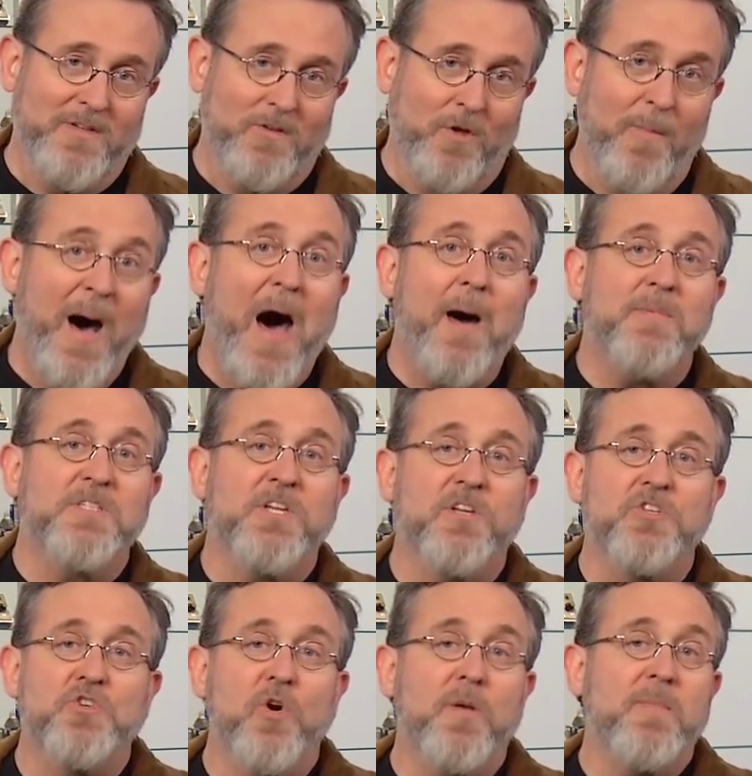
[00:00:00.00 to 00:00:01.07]
Well, Mohammed's
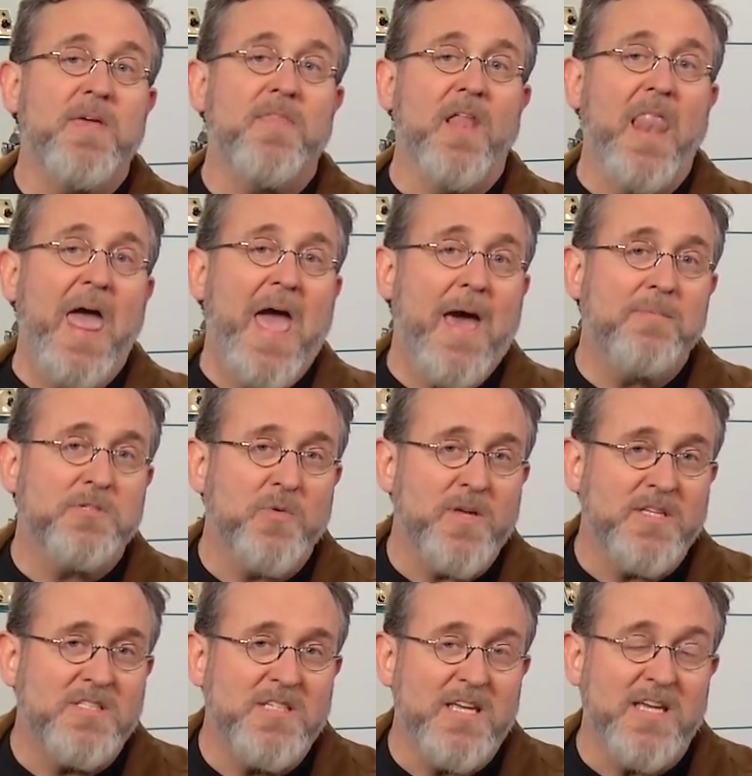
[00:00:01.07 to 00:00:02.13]
going to join me in the lab so we
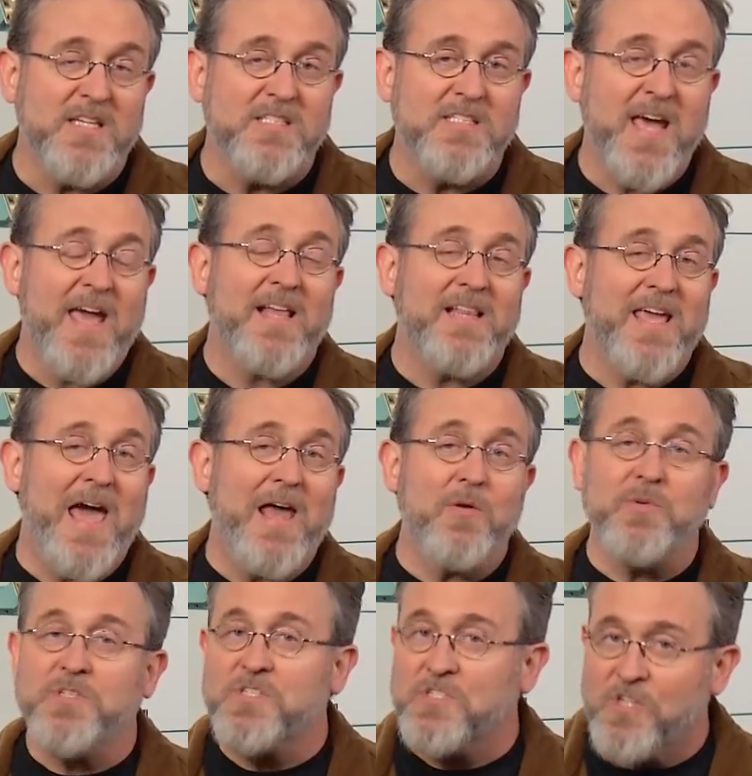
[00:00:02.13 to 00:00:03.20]
can see exactly how
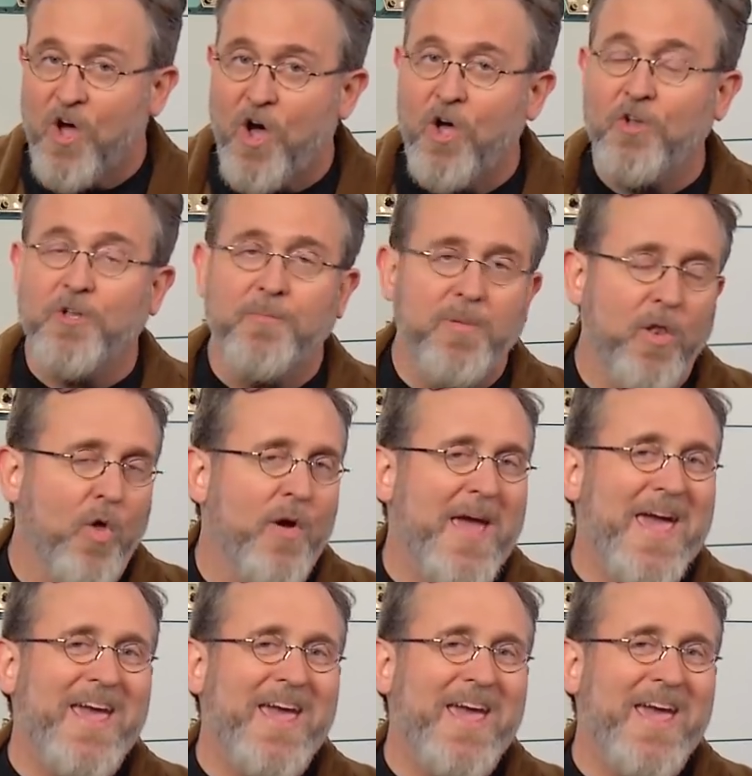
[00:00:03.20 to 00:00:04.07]
to install, deploy,